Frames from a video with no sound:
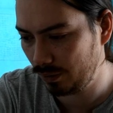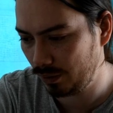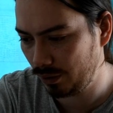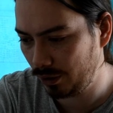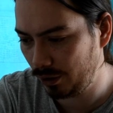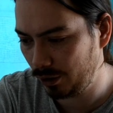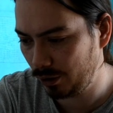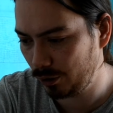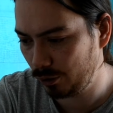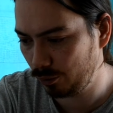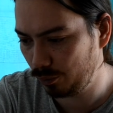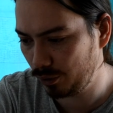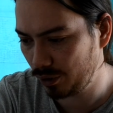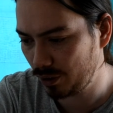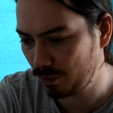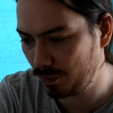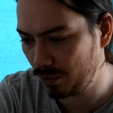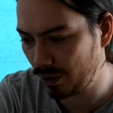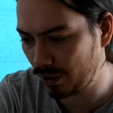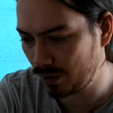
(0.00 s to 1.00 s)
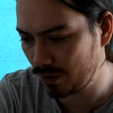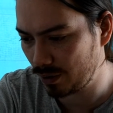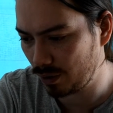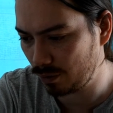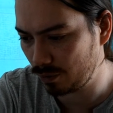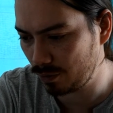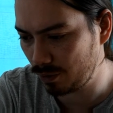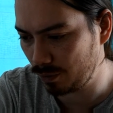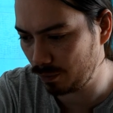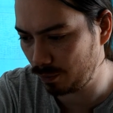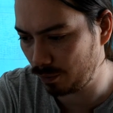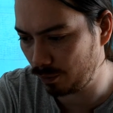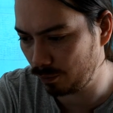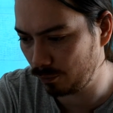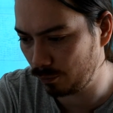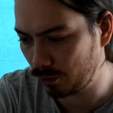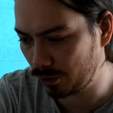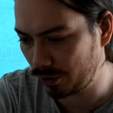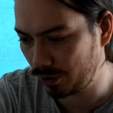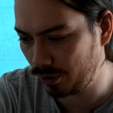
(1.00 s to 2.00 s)
Elina, you must be exhausted
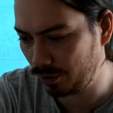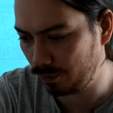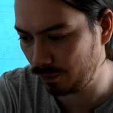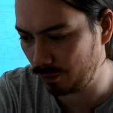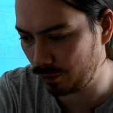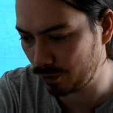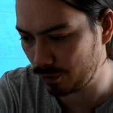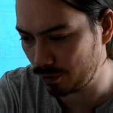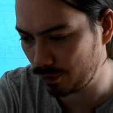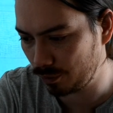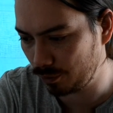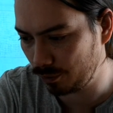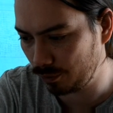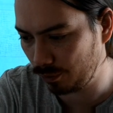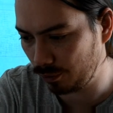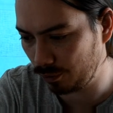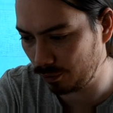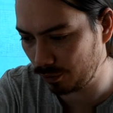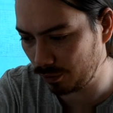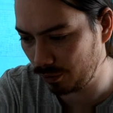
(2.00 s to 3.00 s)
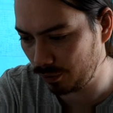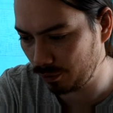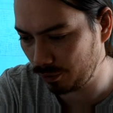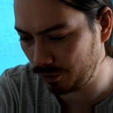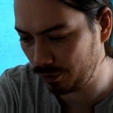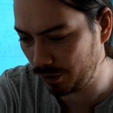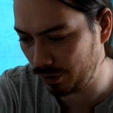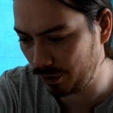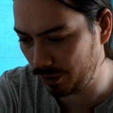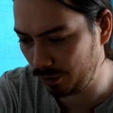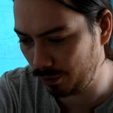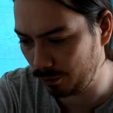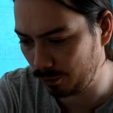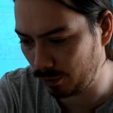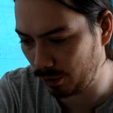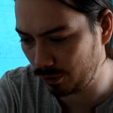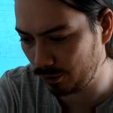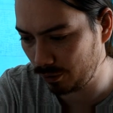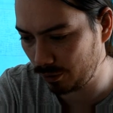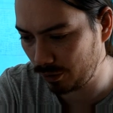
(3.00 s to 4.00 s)
from working for so long today.
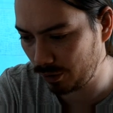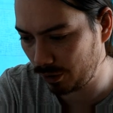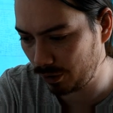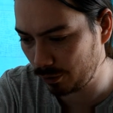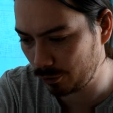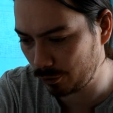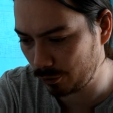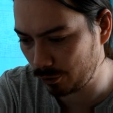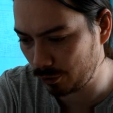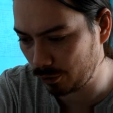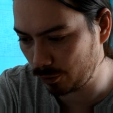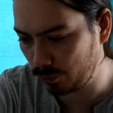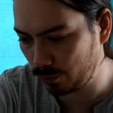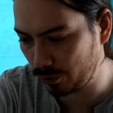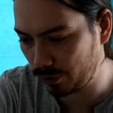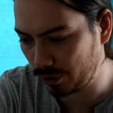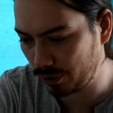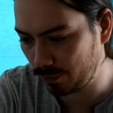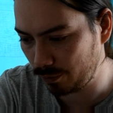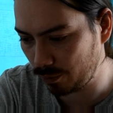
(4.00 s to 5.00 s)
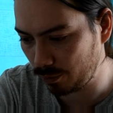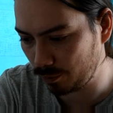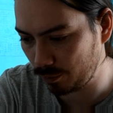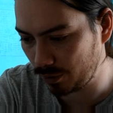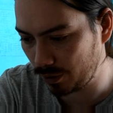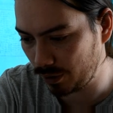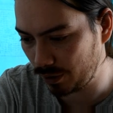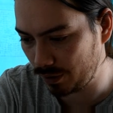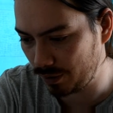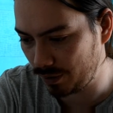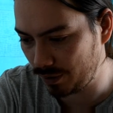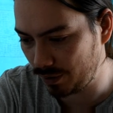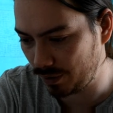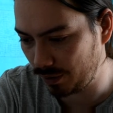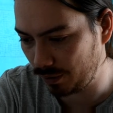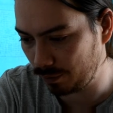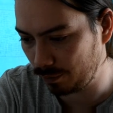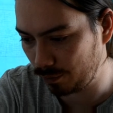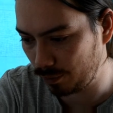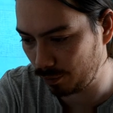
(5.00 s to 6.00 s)
Why not take a short break from
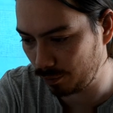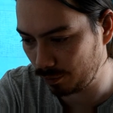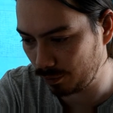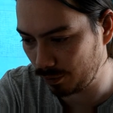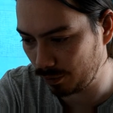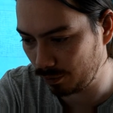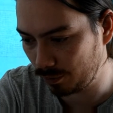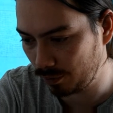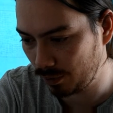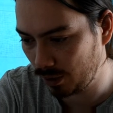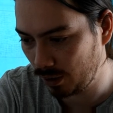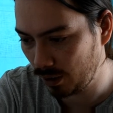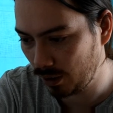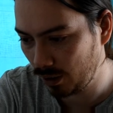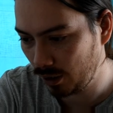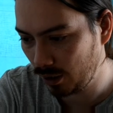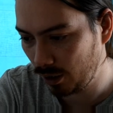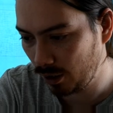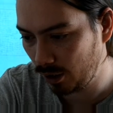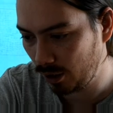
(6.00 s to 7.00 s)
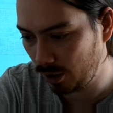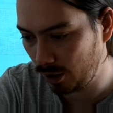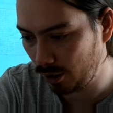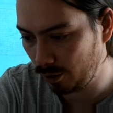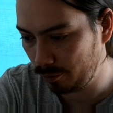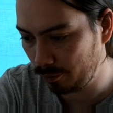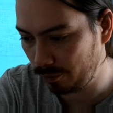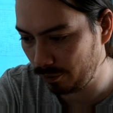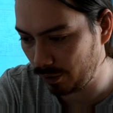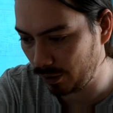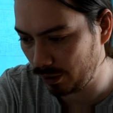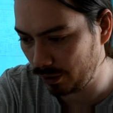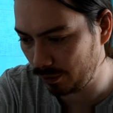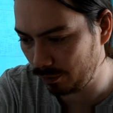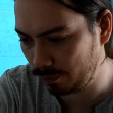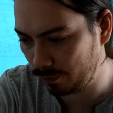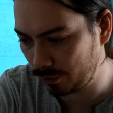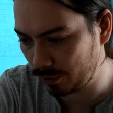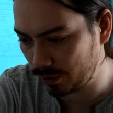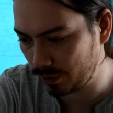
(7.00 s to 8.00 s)
tasting from now? I'm
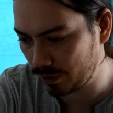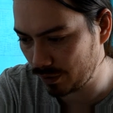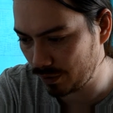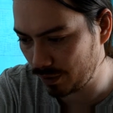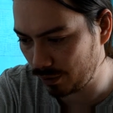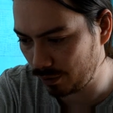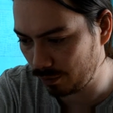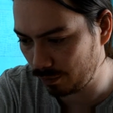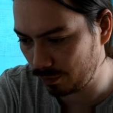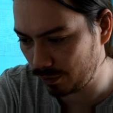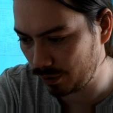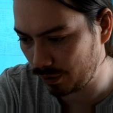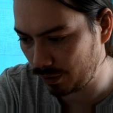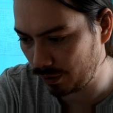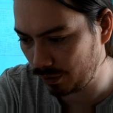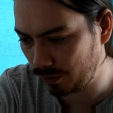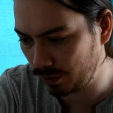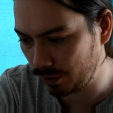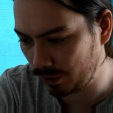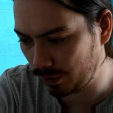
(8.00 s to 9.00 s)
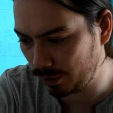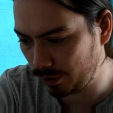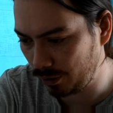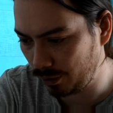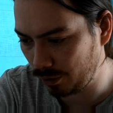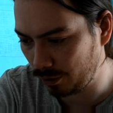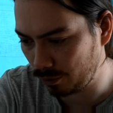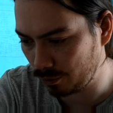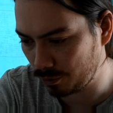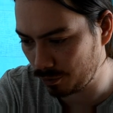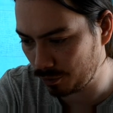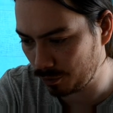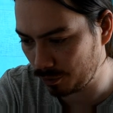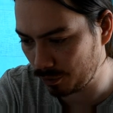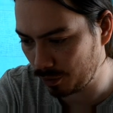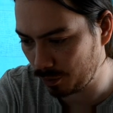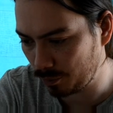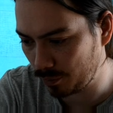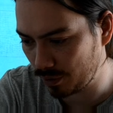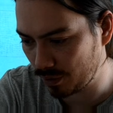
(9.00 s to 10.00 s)
fine. For the sake of the Naki
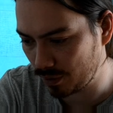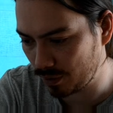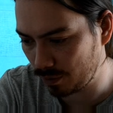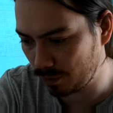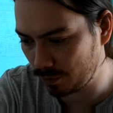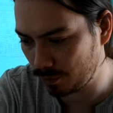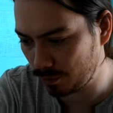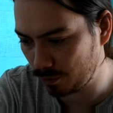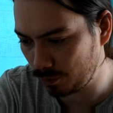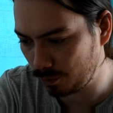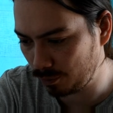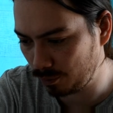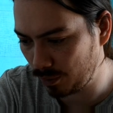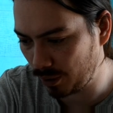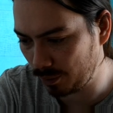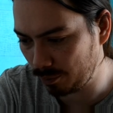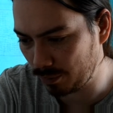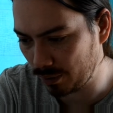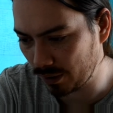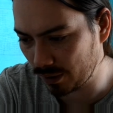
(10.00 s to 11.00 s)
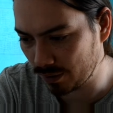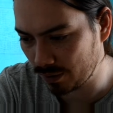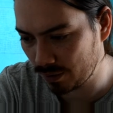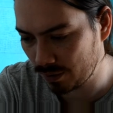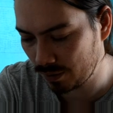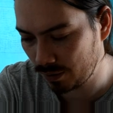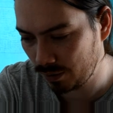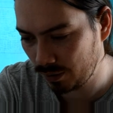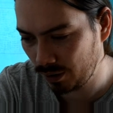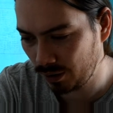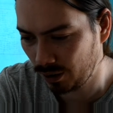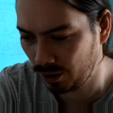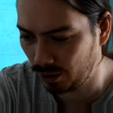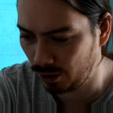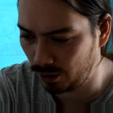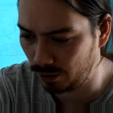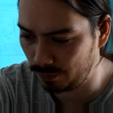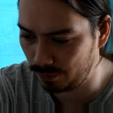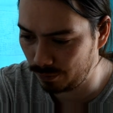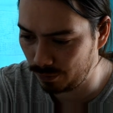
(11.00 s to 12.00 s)
household, I must also do my best.
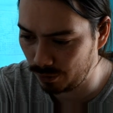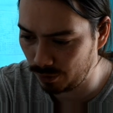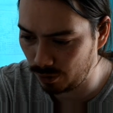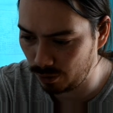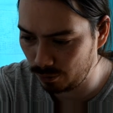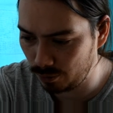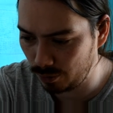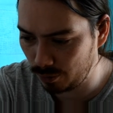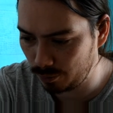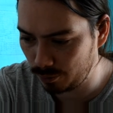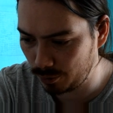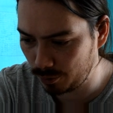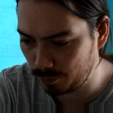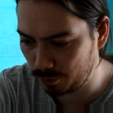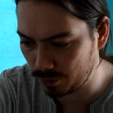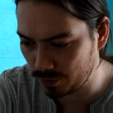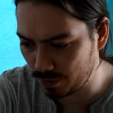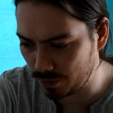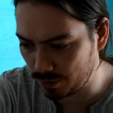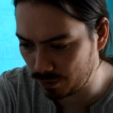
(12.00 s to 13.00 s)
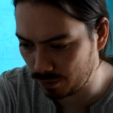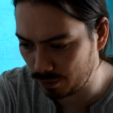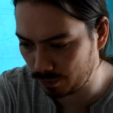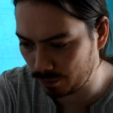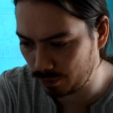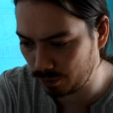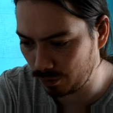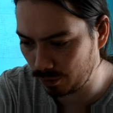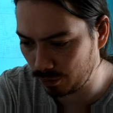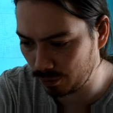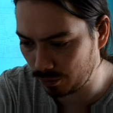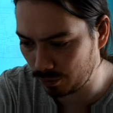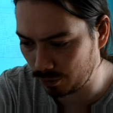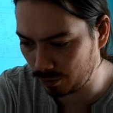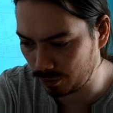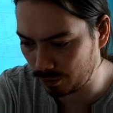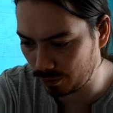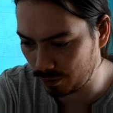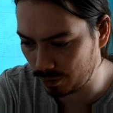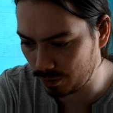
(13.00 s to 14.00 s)
After all, I'm the possessor of the god
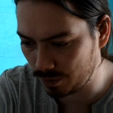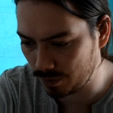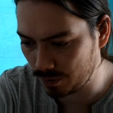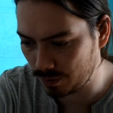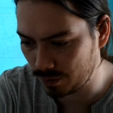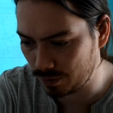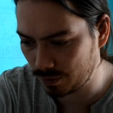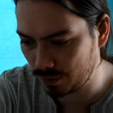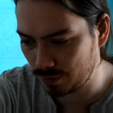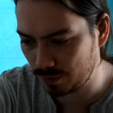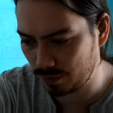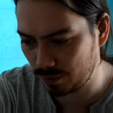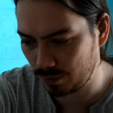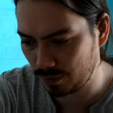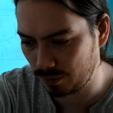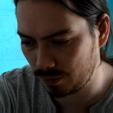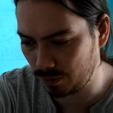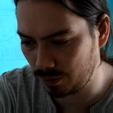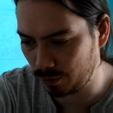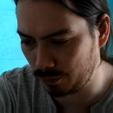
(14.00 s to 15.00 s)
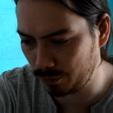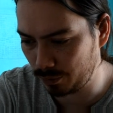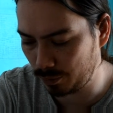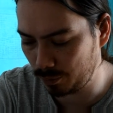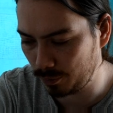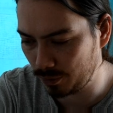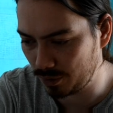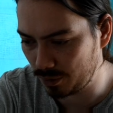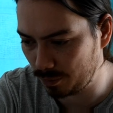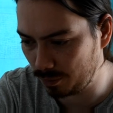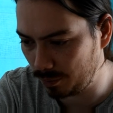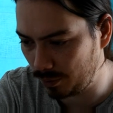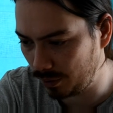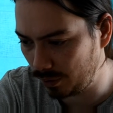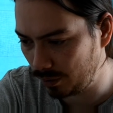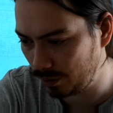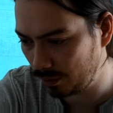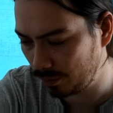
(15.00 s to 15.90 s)
tongue. This is how it must be.